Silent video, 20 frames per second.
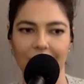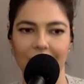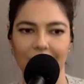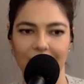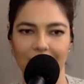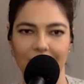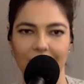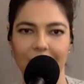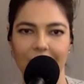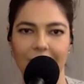
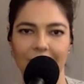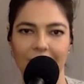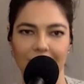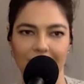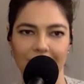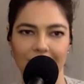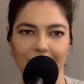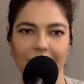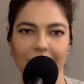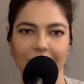
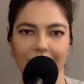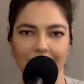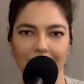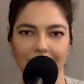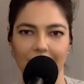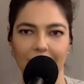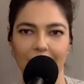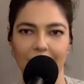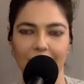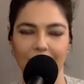
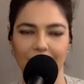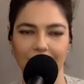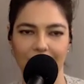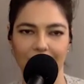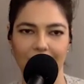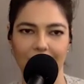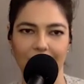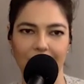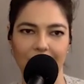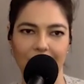
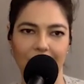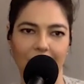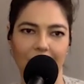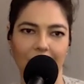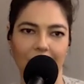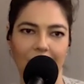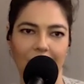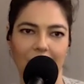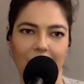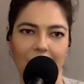
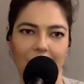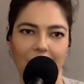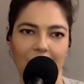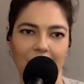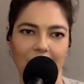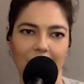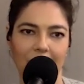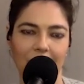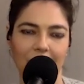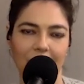
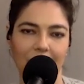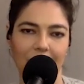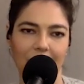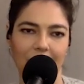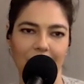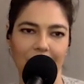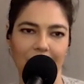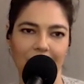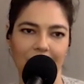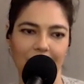
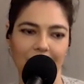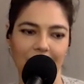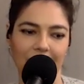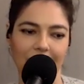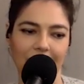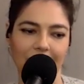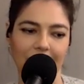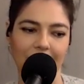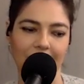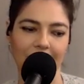
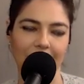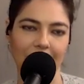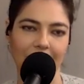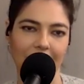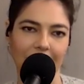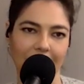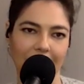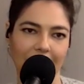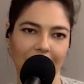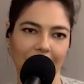
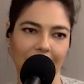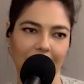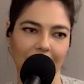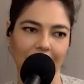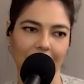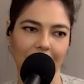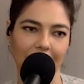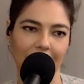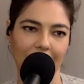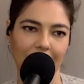
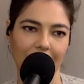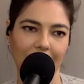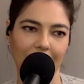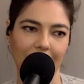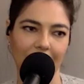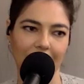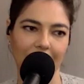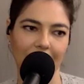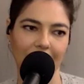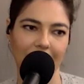
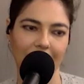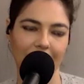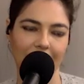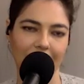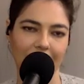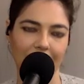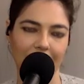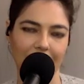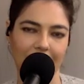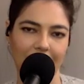
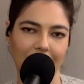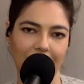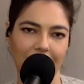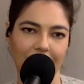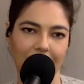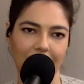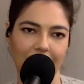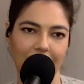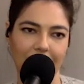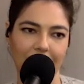
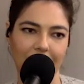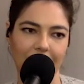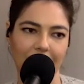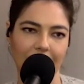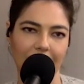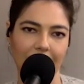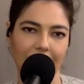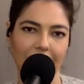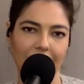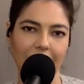No words are spoken by the person on screen.